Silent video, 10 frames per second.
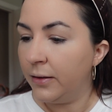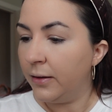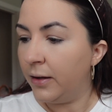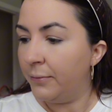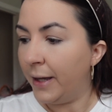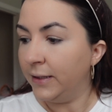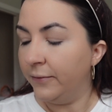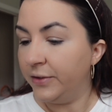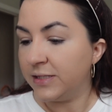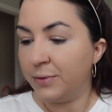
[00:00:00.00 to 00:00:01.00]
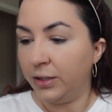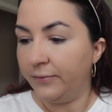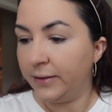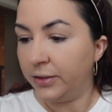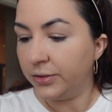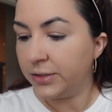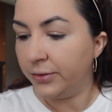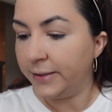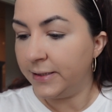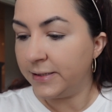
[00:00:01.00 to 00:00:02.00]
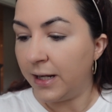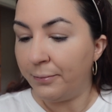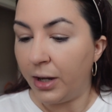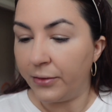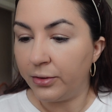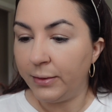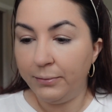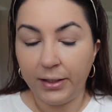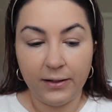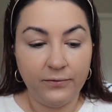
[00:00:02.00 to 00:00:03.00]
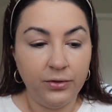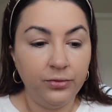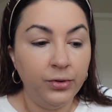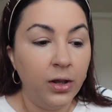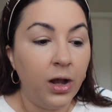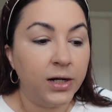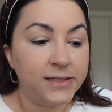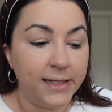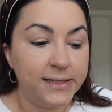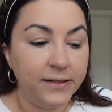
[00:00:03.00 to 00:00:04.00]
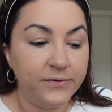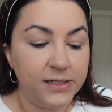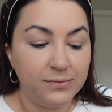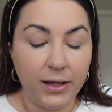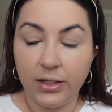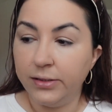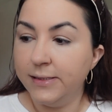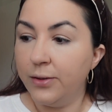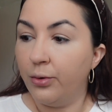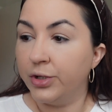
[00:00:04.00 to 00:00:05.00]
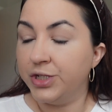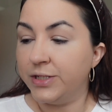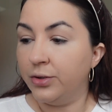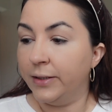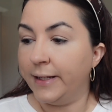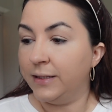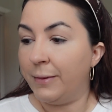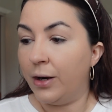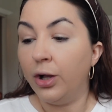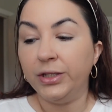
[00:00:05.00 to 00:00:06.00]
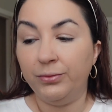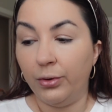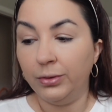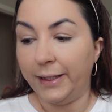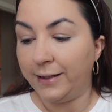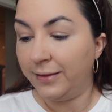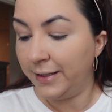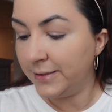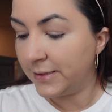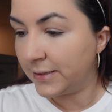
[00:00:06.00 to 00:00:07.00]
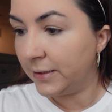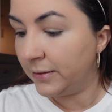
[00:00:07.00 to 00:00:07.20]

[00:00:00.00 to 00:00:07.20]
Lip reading: I love the smell of it though, so it does not bother me. But if you are sensitive to smells or just don't like them at all, you won't like this.